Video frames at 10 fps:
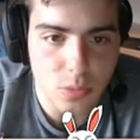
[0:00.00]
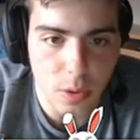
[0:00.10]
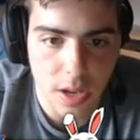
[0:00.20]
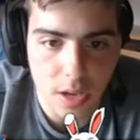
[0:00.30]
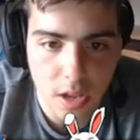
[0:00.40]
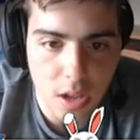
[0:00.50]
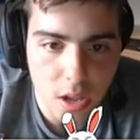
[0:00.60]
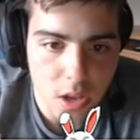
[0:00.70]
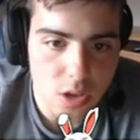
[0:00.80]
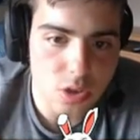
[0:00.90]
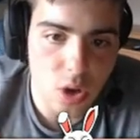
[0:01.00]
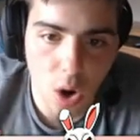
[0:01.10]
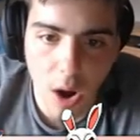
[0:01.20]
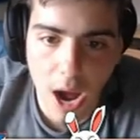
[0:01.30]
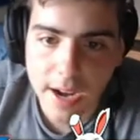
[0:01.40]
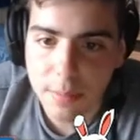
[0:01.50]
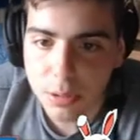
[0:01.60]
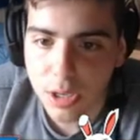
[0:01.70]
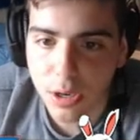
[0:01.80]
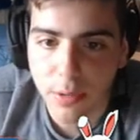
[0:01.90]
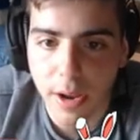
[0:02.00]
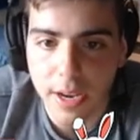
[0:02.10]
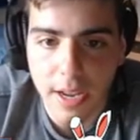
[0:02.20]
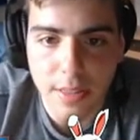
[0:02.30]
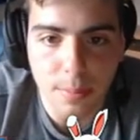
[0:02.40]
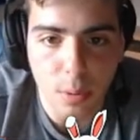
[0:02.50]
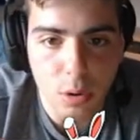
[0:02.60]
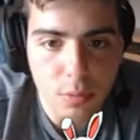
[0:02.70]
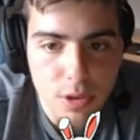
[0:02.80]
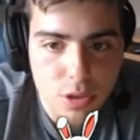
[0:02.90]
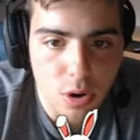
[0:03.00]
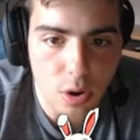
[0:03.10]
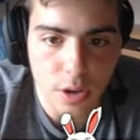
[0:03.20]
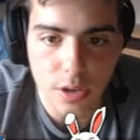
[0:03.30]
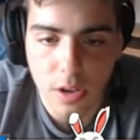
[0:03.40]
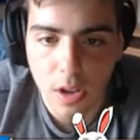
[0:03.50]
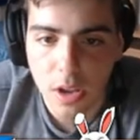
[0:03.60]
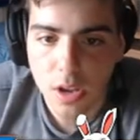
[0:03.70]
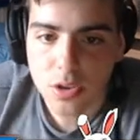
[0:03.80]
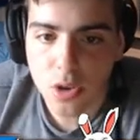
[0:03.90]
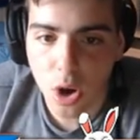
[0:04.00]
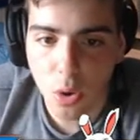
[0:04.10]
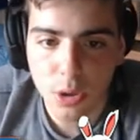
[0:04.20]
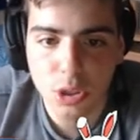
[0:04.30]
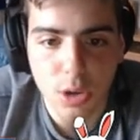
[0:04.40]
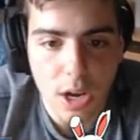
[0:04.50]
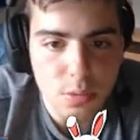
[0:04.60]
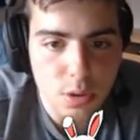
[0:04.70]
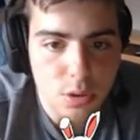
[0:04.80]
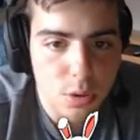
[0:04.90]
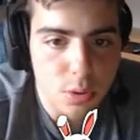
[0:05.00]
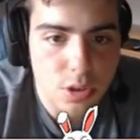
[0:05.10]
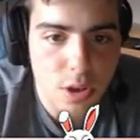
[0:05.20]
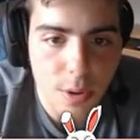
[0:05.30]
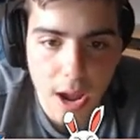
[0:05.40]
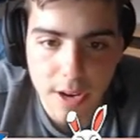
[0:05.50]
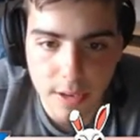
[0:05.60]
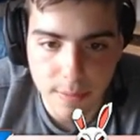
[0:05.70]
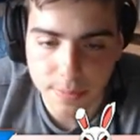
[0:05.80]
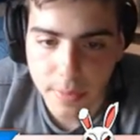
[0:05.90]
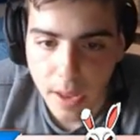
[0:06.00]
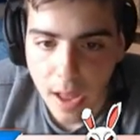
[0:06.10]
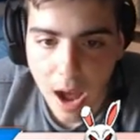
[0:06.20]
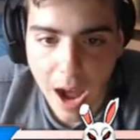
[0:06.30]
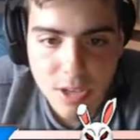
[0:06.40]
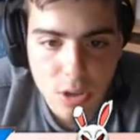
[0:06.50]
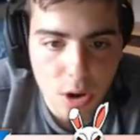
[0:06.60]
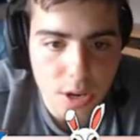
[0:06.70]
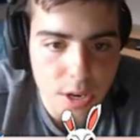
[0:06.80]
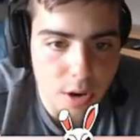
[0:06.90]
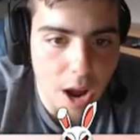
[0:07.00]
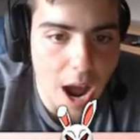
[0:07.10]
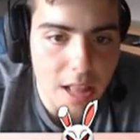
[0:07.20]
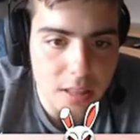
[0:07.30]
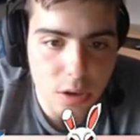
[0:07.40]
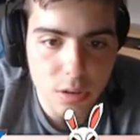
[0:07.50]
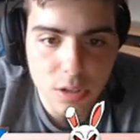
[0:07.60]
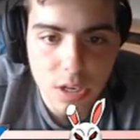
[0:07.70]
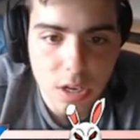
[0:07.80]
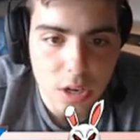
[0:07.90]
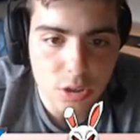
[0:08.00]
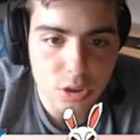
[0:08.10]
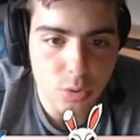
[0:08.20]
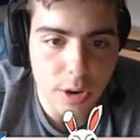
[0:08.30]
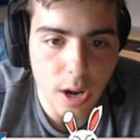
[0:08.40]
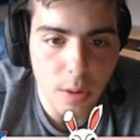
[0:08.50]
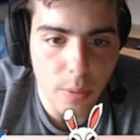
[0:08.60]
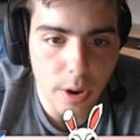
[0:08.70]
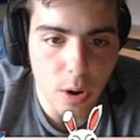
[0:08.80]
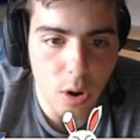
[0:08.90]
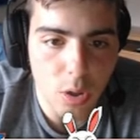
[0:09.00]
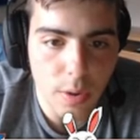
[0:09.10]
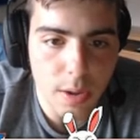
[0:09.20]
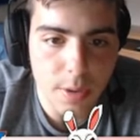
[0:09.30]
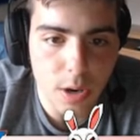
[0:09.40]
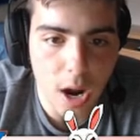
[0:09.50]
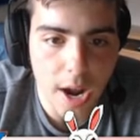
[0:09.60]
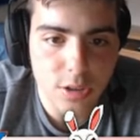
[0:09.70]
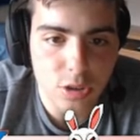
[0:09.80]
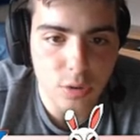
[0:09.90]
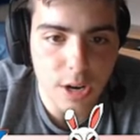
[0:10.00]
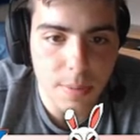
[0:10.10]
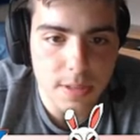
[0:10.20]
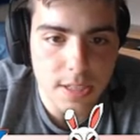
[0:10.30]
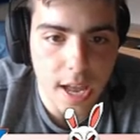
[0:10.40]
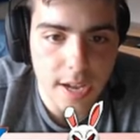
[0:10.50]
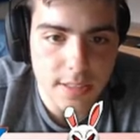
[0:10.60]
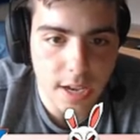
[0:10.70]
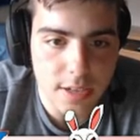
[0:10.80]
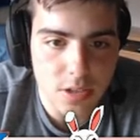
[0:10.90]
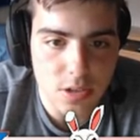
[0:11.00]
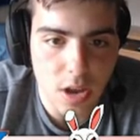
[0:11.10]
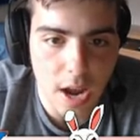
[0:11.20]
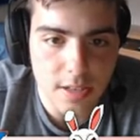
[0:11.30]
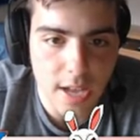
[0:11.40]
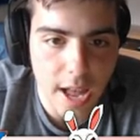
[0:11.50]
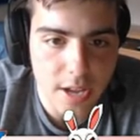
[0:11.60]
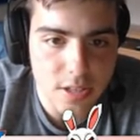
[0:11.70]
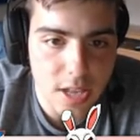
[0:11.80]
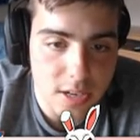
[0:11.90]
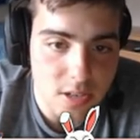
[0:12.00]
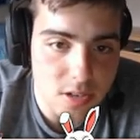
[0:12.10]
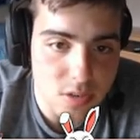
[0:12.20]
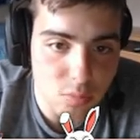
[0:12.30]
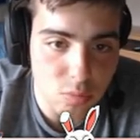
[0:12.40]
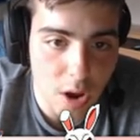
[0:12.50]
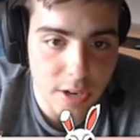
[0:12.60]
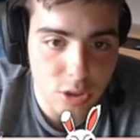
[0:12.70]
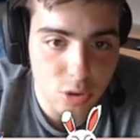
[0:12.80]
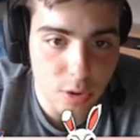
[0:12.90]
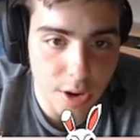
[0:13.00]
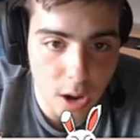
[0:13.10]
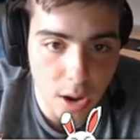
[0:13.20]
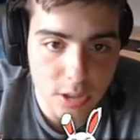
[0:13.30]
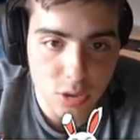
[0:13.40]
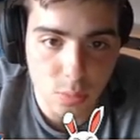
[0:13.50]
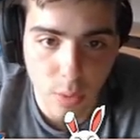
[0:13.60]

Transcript: way. So I completed already. The board restarted. So what you guys want to do, this is what I did. I started here. I literally straight up went all the way up here. I straight up attacked Texas. I attacked Texas right straight up. I just